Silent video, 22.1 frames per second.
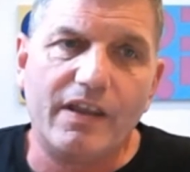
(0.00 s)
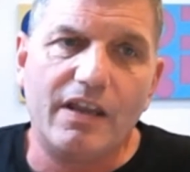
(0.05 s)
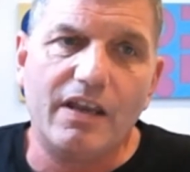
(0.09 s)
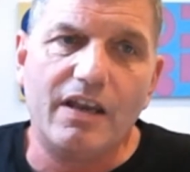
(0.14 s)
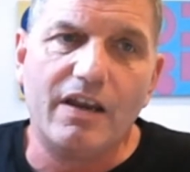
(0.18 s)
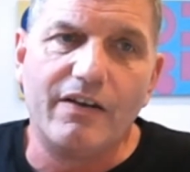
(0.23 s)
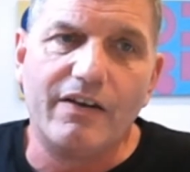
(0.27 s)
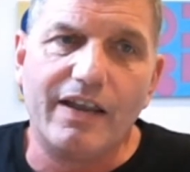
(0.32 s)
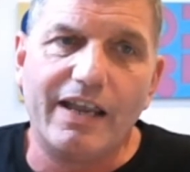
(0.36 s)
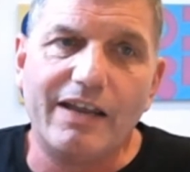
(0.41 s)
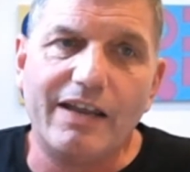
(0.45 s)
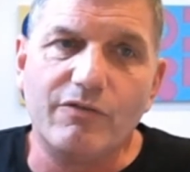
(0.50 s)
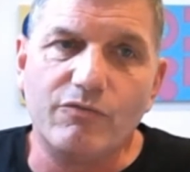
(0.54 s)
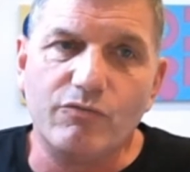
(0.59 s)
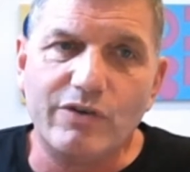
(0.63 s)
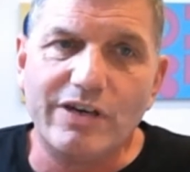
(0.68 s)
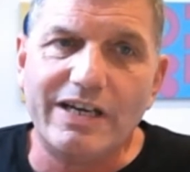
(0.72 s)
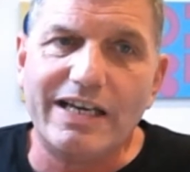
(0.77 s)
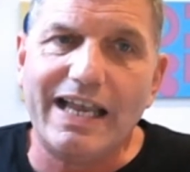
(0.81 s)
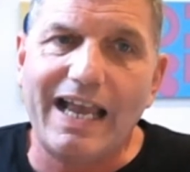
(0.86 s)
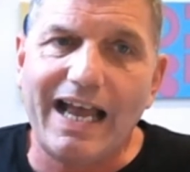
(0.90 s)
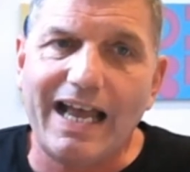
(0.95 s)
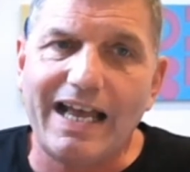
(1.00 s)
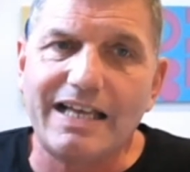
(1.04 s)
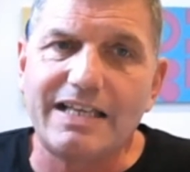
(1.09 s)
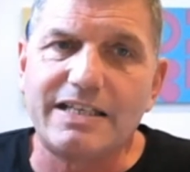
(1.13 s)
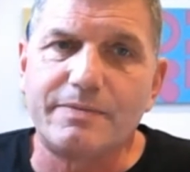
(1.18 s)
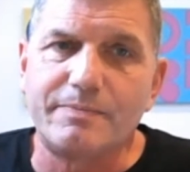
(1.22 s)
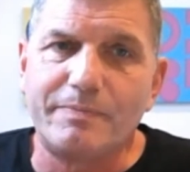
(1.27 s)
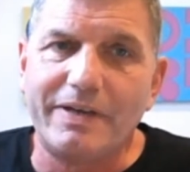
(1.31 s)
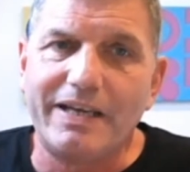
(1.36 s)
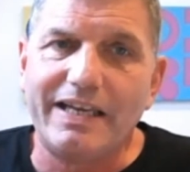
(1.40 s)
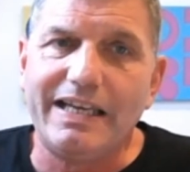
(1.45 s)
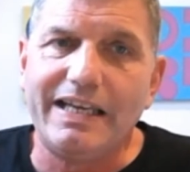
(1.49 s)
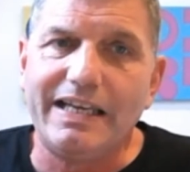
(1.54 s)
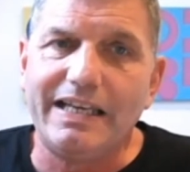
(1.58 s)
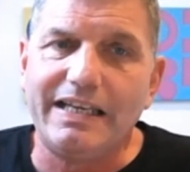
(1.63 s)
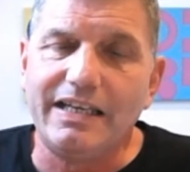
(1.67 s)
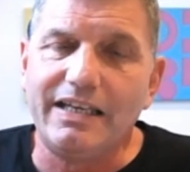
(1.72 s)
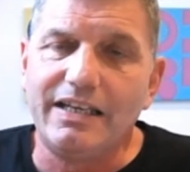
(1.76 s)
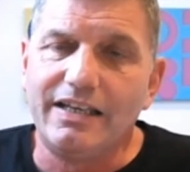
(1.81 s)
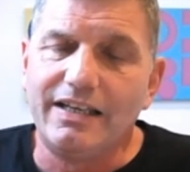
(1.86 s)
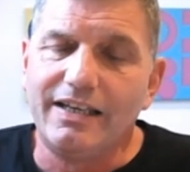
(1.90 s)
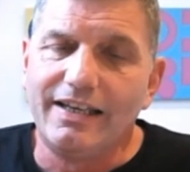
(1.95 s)
you know, it really has
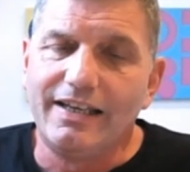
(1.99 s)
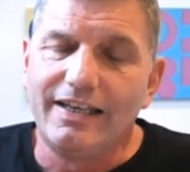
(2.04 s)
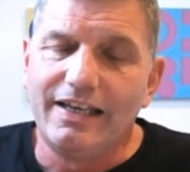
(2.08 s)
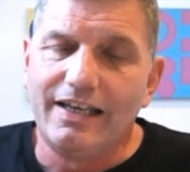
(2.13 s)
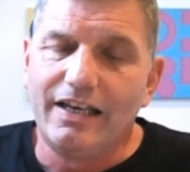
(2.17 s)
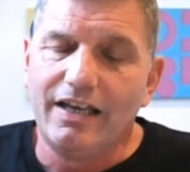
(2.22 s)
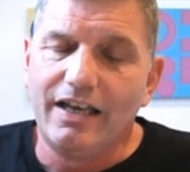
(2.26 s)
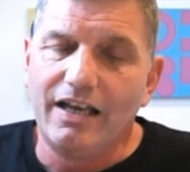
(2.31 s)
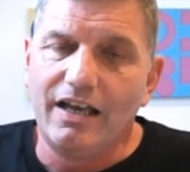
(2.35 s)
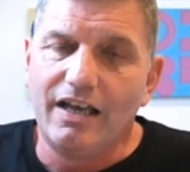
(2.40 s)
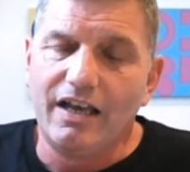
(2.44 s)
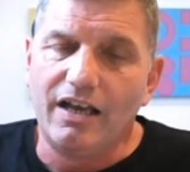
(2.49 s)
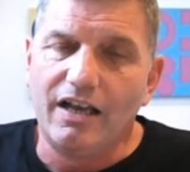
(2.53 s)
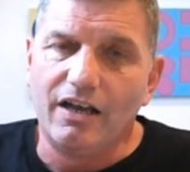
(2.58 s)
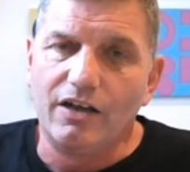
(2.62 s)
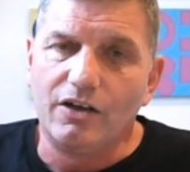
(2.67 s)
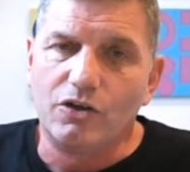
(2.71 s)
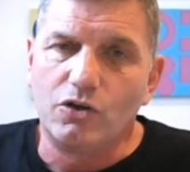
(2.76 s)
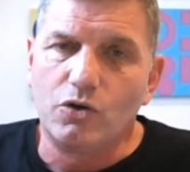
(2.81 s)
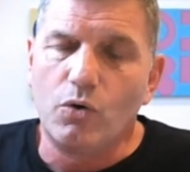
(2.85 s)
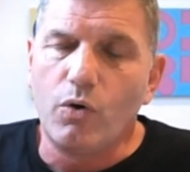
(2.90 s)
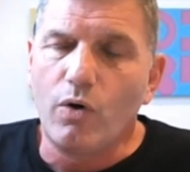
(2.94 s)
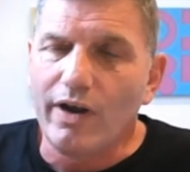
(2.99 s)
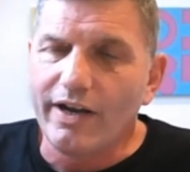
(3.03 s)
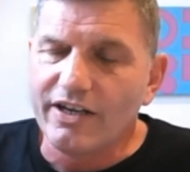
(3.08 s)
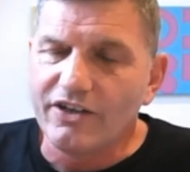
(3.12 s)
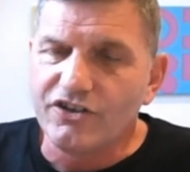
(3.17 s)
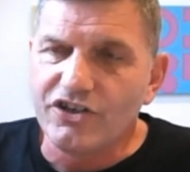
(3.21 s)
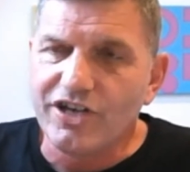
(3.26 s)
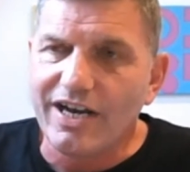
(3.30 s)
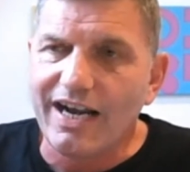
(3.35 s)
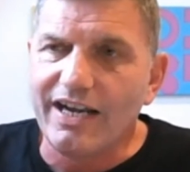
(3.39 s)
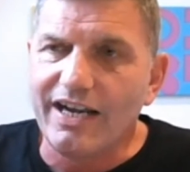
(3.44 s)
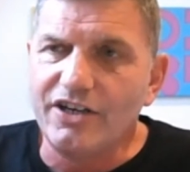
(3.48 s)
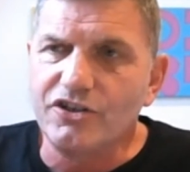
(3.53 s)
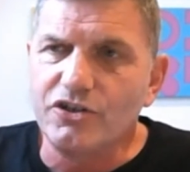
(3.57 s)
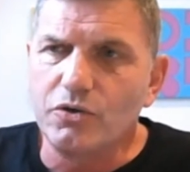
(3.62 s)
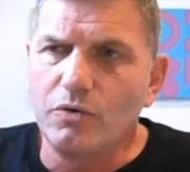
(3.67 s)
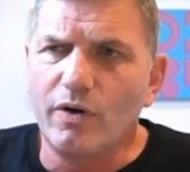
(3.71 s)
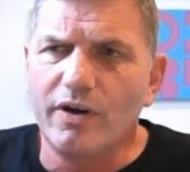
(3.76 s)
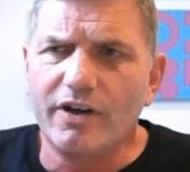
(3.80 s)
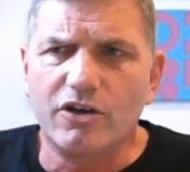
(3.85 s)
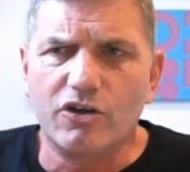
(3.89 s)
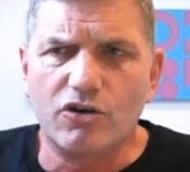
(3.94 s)
been quite a
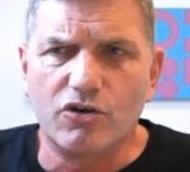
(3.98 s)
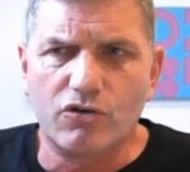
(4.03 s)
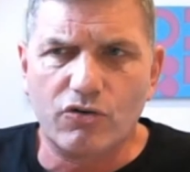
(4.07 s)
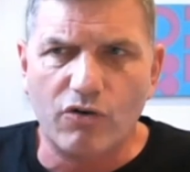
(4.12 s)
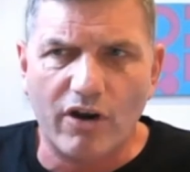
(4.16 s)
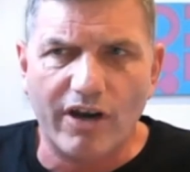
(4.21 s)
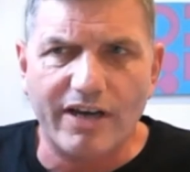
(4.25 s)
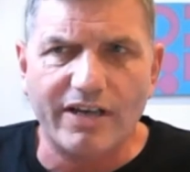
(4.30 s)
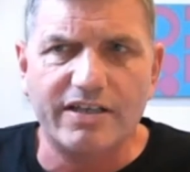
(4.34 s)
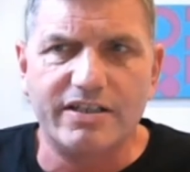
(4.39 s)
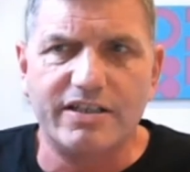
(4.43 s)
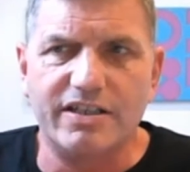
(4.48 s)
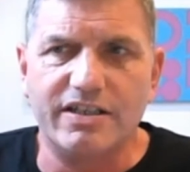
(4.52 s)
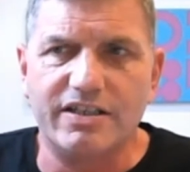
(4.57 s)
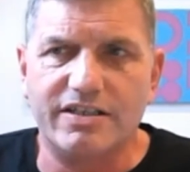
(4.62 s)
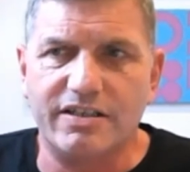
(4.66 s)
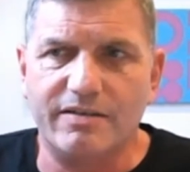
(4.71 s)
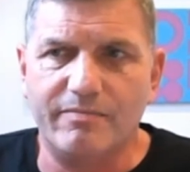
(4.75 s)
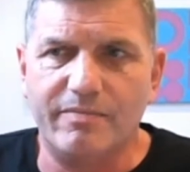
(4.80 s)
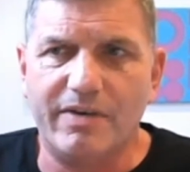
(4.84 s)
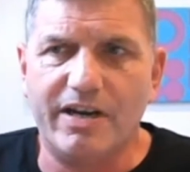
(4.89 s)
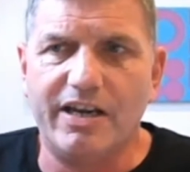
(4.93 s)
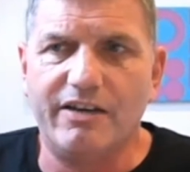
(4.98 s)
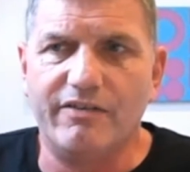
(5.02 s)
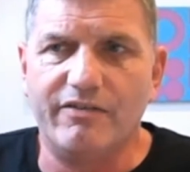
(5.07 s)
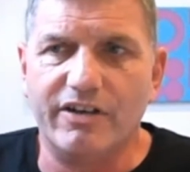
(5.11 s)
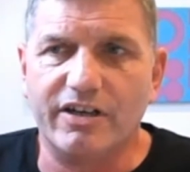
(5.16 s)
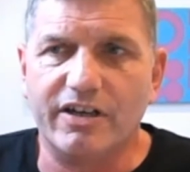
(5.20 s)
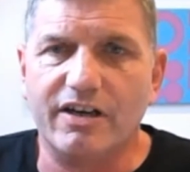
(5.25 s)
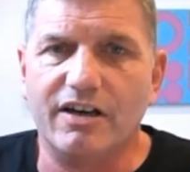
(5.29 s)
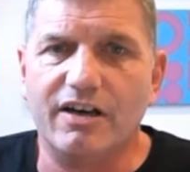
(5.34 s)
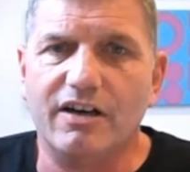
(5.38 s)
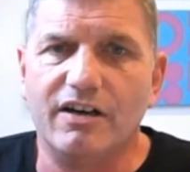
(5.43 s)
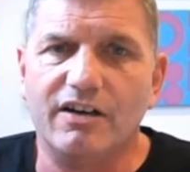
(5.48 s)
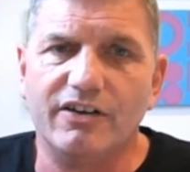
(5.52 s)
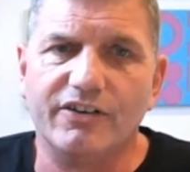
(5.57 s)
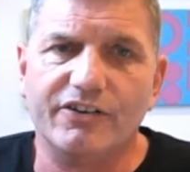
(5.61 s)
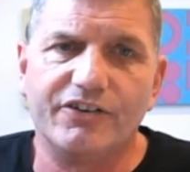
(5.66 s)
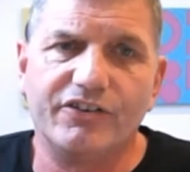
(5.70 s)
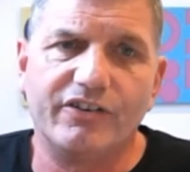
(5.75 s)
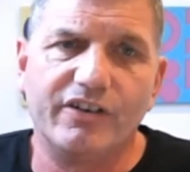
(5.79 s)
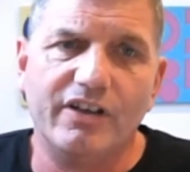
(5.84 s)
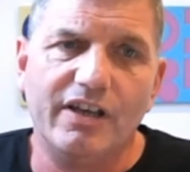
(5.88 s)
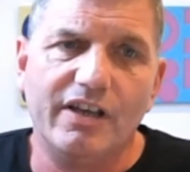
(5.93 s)
challenge, quite a crisis in many
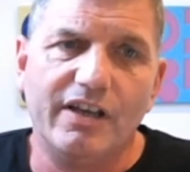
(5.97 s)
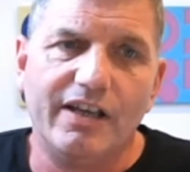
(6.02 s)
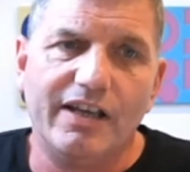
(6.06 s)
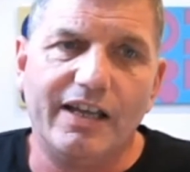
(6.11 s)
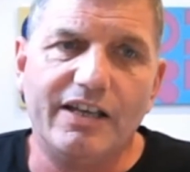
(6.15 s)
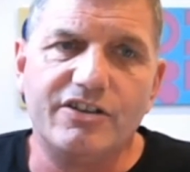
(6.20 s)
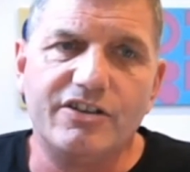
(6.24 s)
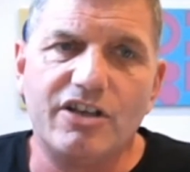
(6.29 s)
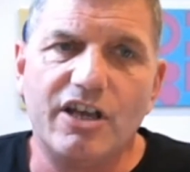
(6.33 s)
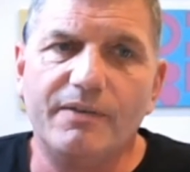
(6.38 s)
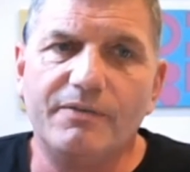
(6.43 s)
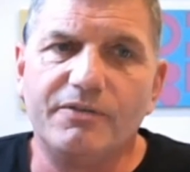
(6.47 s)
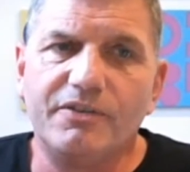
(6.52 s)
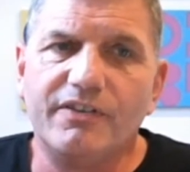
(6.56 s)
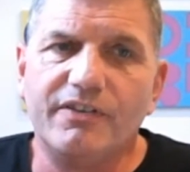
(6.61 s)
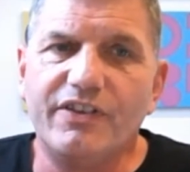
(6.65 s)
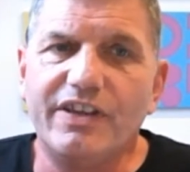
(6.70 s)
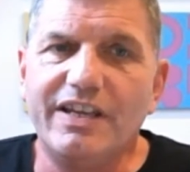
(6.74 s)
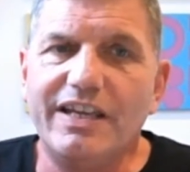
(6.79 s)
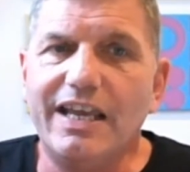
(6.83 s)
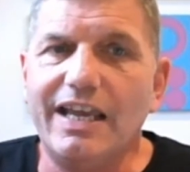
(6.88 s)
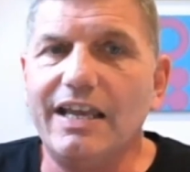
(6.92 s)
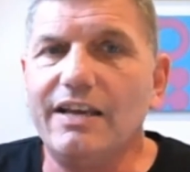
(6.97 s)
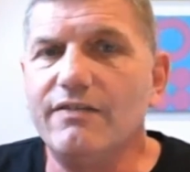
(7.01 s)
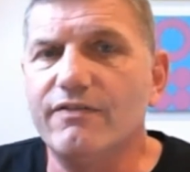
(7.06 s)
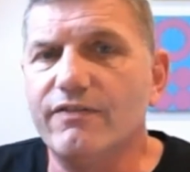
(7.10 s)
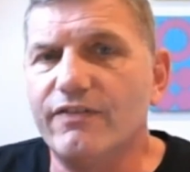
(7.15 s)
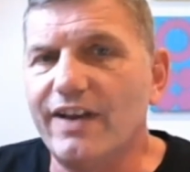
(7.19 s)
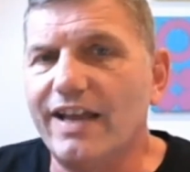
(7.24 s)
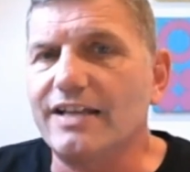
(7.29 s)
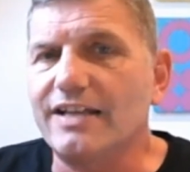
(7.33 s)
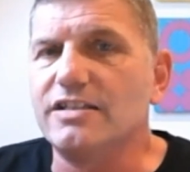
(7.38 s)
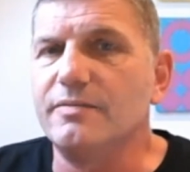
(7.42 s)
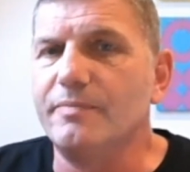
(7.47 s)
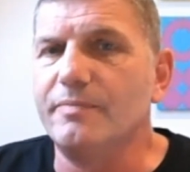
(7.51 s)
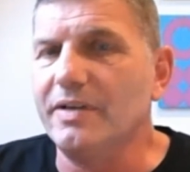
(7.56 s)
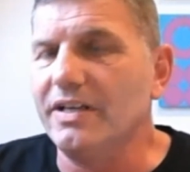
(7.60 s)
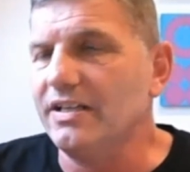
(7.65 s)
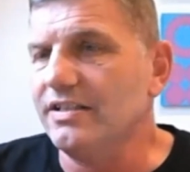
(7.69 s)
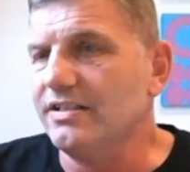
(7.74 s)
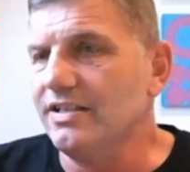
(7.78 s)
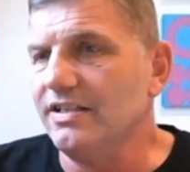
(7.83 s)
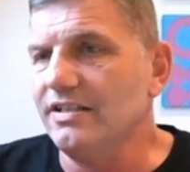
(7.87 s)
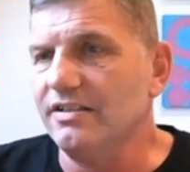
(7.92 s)
regards, in terms of the
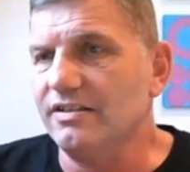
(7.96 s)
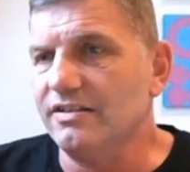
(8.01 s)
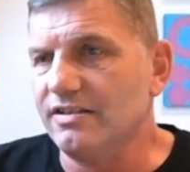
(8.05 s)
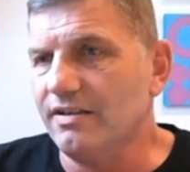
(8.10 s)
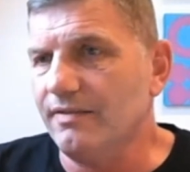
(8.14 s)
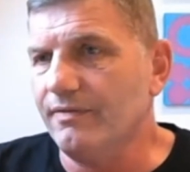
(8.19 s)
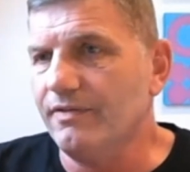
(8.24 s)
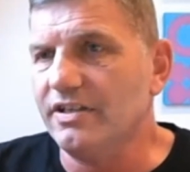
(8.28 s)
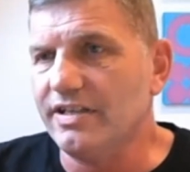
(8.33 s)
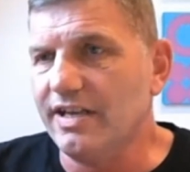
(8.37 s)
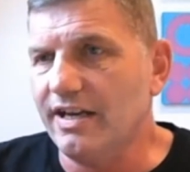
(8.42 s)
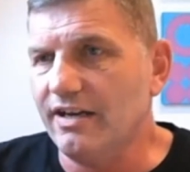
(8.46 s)
inflexibility that some of the